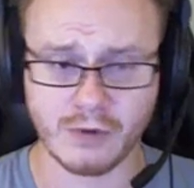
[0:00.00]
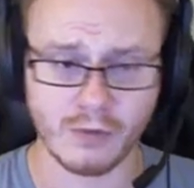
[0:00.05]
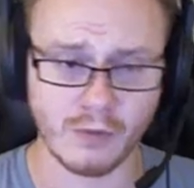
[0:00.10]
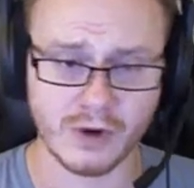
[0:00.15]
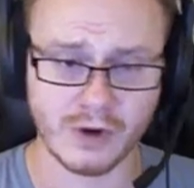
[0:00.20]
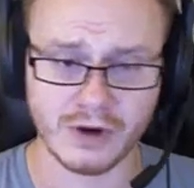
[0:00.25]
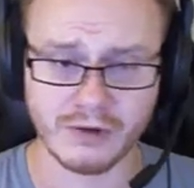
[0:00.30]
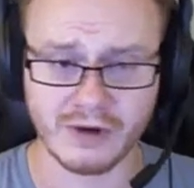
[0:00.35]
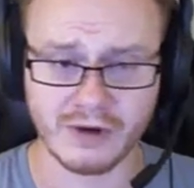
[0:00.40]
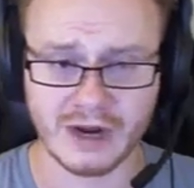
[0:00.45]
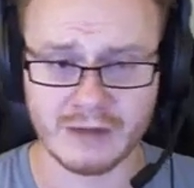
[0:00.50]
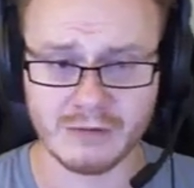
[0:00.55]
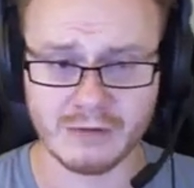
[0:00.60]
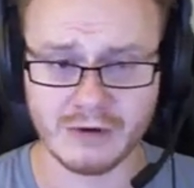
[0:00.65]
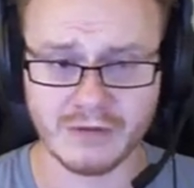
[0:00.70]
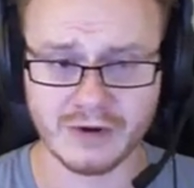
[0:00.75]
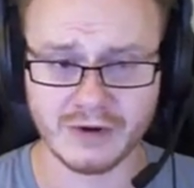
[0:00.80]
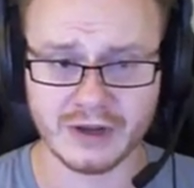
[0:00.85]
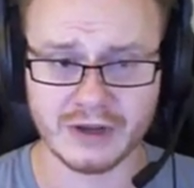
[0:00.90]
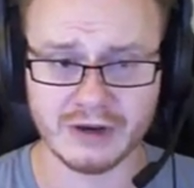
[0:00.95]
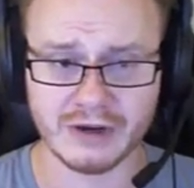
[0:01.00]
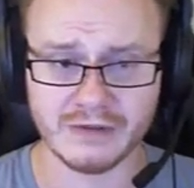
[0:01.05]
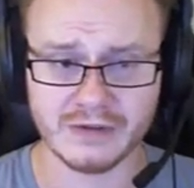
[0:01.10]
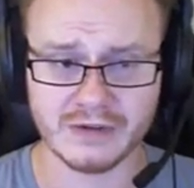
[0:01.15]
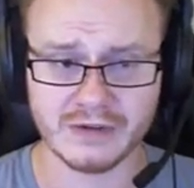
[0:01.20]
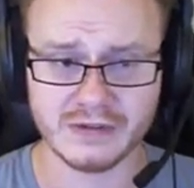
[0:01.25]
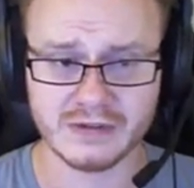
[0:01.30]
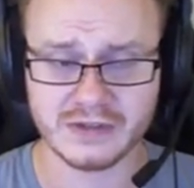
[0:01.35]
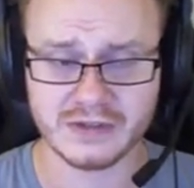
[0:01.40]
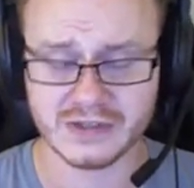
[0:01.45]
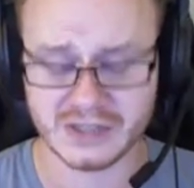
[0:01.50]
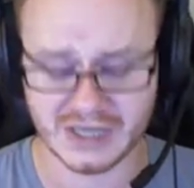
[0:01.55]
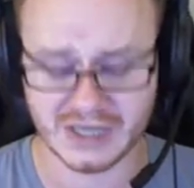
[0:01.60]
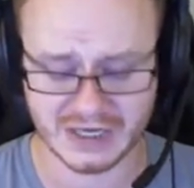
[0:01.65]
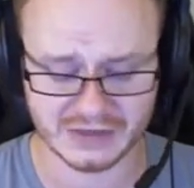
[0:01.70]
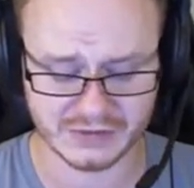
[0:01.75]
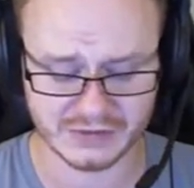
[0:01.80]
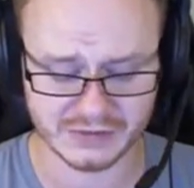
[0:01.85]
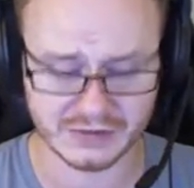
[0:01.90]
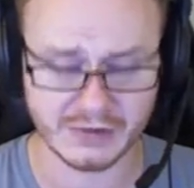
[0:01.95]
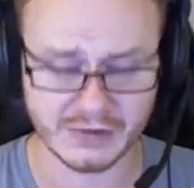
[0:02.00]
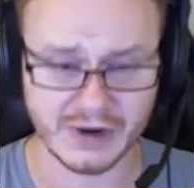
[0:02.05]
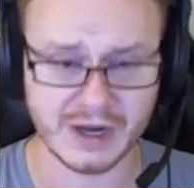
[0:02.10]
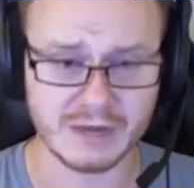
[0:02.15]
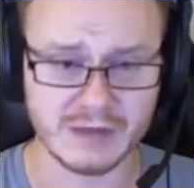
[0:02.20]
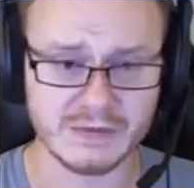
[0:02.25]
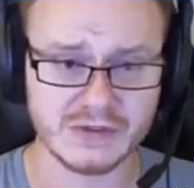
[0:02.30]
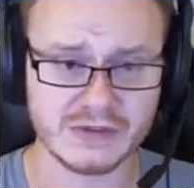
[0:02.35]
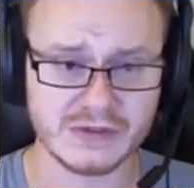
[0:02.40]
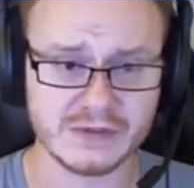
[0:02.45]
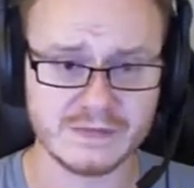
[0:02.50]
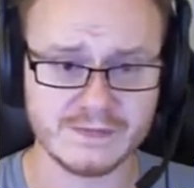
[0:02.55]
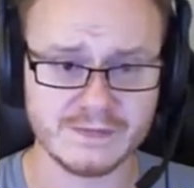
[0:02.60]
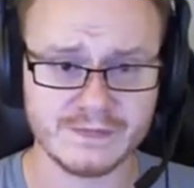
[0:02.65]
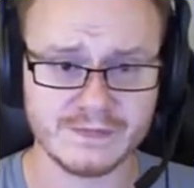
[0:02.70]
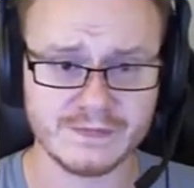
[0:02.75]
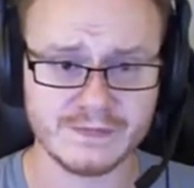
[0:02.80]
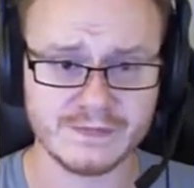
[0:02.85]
or 1 gram over Kelvin. This cancels grams.